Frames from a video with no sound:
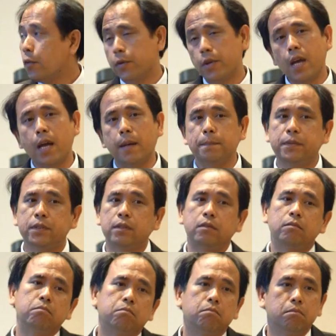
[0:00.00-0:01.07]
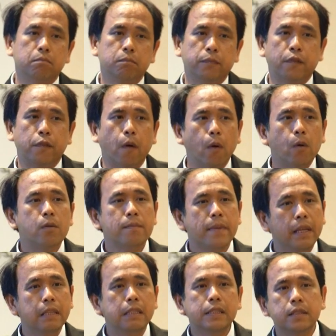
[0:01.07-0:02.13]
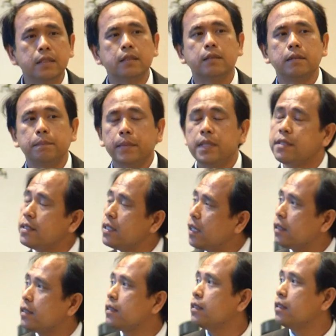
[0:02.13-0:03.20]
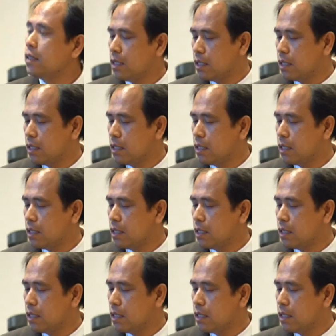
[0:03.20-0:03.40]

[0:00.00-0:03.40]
We have four mainly business.